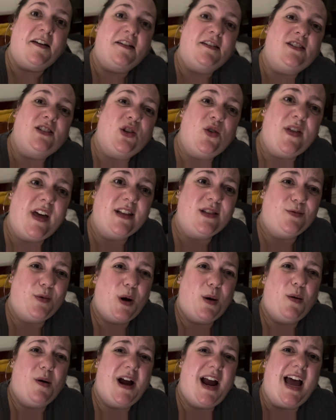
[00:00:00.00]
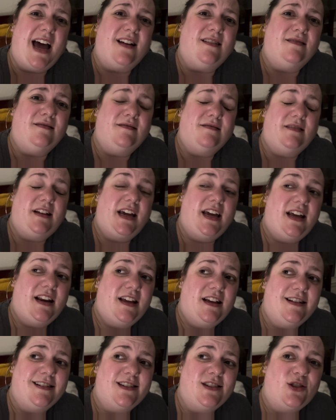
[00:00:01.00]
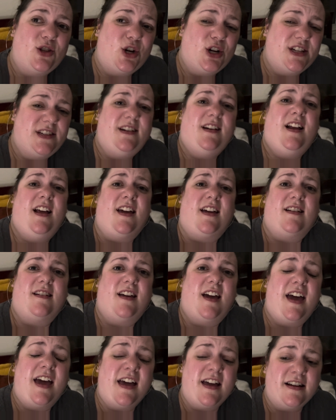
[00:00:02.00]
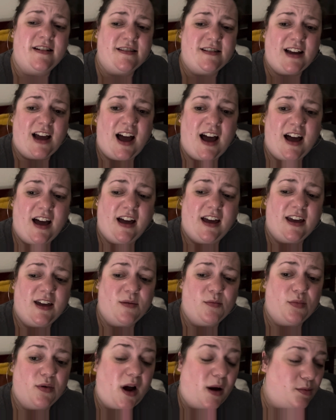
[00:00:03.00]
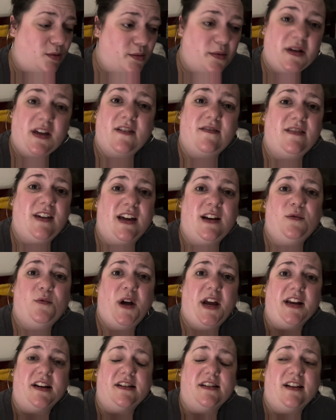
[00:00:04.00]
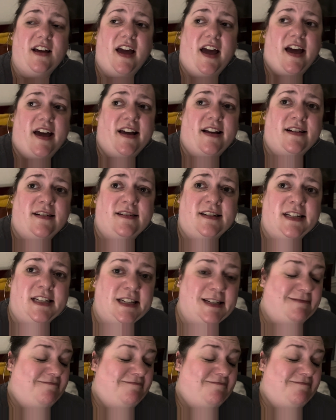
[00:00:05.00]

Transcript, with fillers: So that's where we're at. It is Thursday night, and I probably have gained weight, and